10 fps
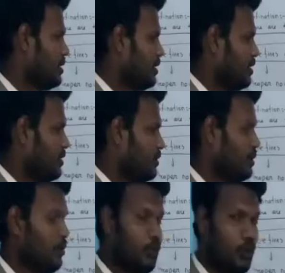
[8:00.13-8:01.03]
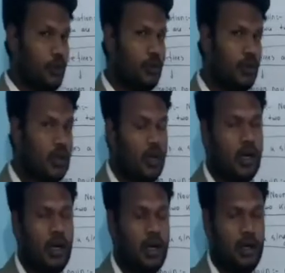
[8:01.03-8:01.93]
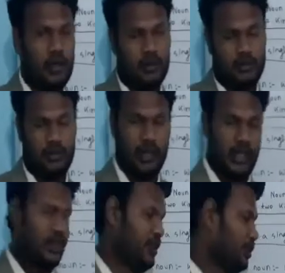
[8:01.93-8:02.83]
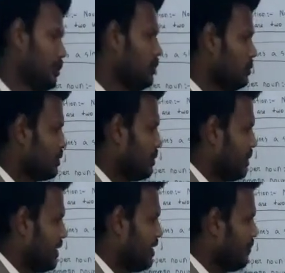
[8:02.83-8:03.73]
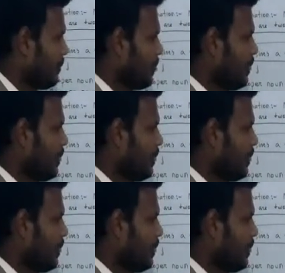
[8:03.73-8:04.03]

to a board, and you know the meaning.